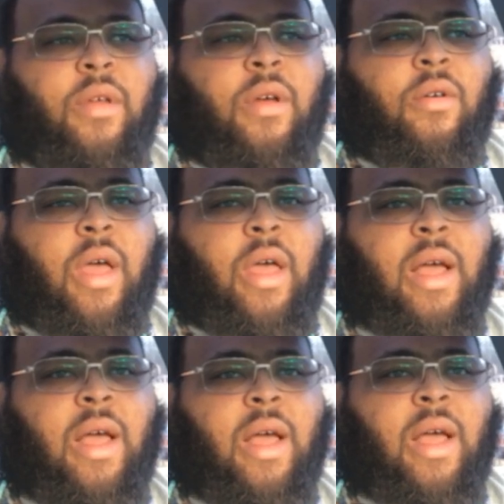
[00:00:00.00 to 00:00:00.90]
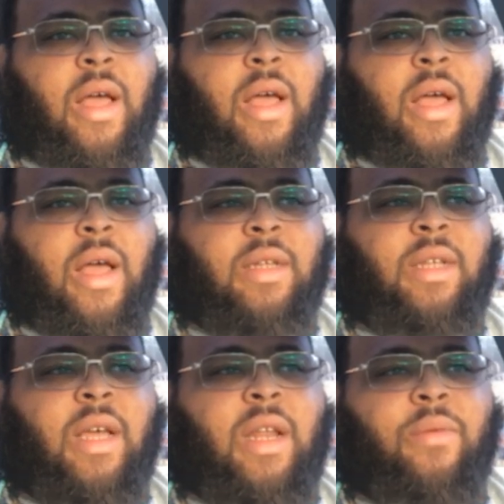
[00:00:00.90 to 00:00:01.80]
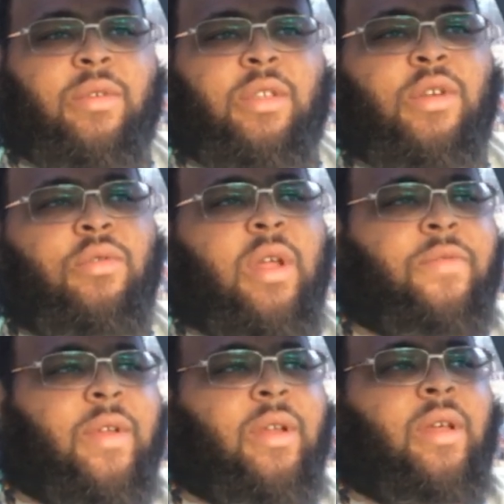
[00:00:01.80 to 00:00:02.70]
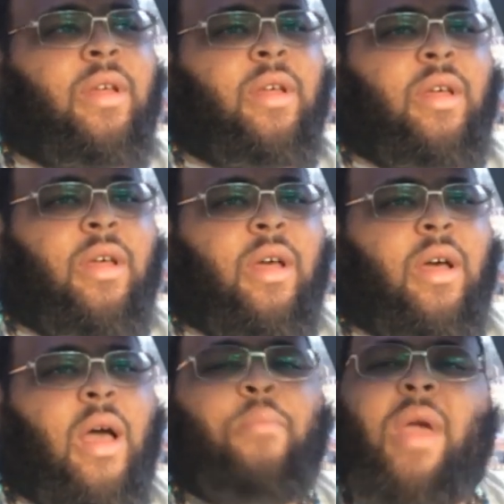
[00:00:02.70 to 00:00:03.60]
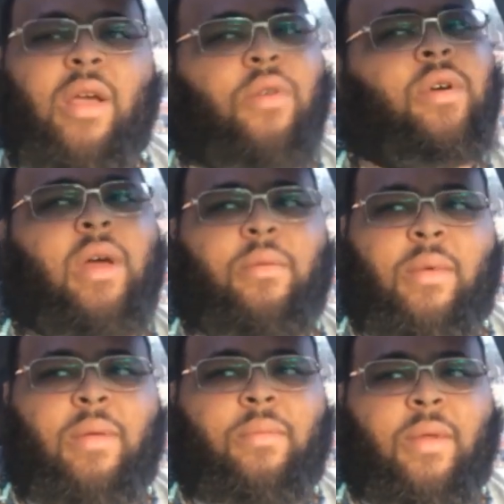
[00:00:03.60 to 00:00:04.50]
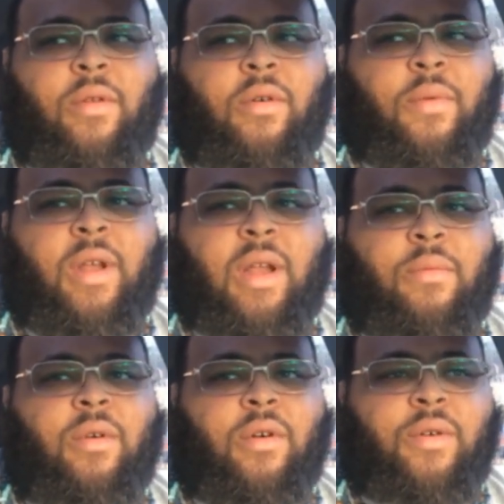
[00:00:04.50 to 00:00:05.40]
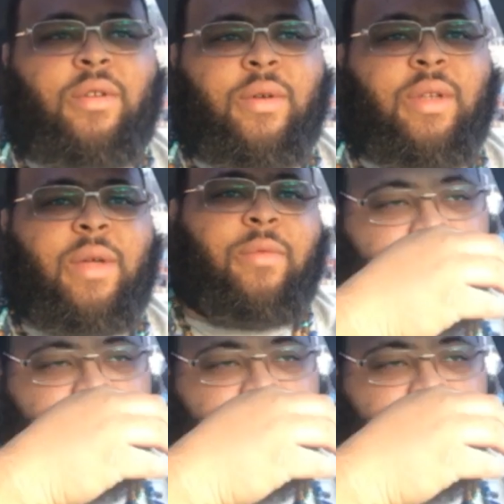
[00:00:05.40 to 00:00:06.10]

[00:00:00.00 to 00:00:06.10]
okay, like I said, there was two different. I may go, I'm Lord willing, I'm gonna go into it deeper